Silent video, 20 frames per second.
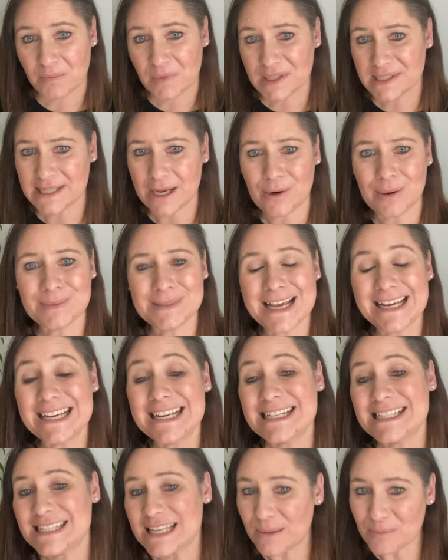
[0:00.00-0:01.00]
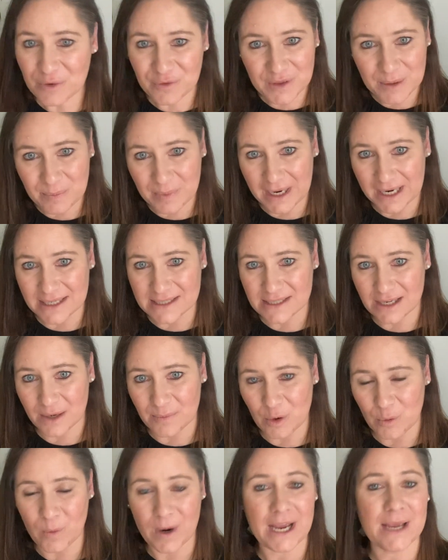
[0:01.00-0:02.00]
So I'm taking some of the playtime
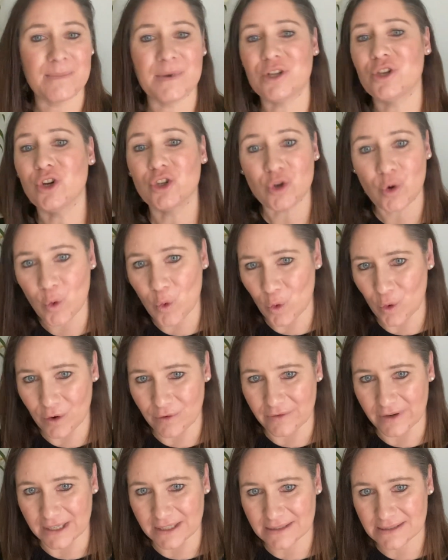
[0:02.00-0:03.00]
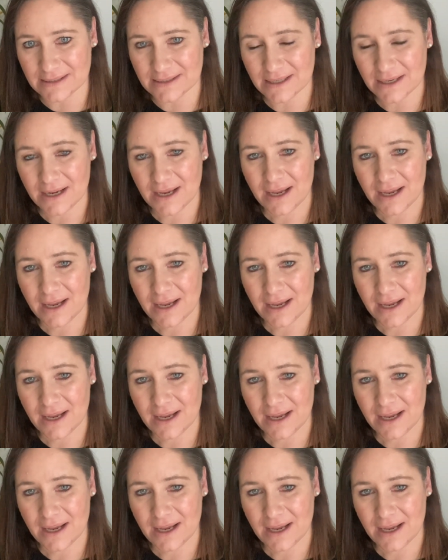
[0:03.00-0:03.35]
away, but not all of it.